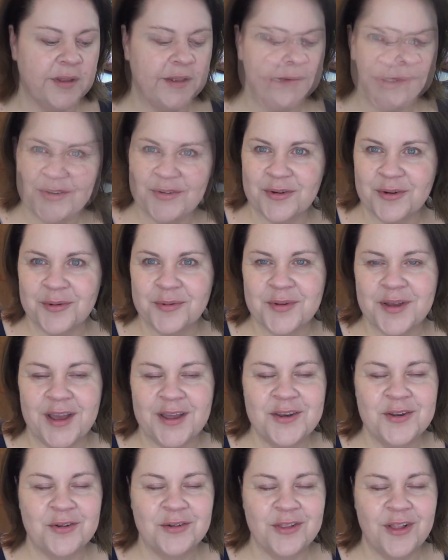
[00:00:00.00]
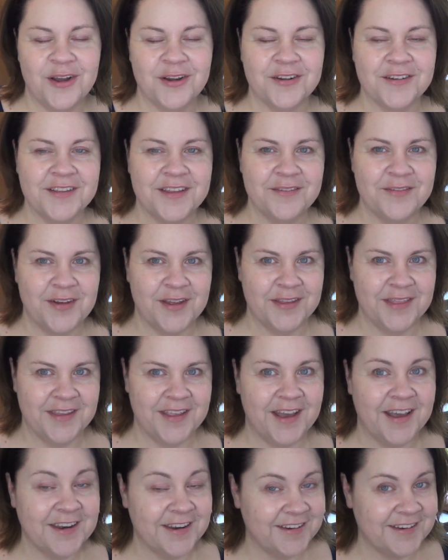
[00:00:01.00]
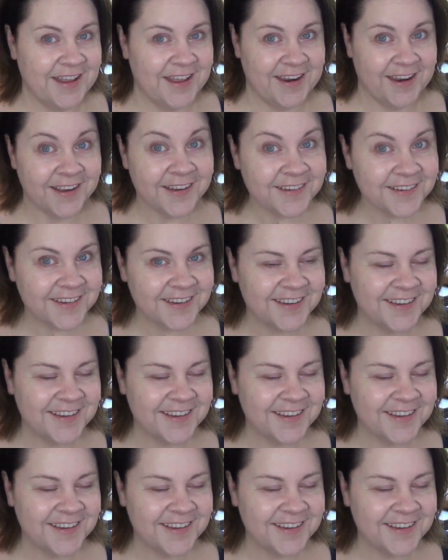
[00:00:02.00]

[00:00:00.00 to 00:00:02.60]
So I, I no longer live on, on a dead end.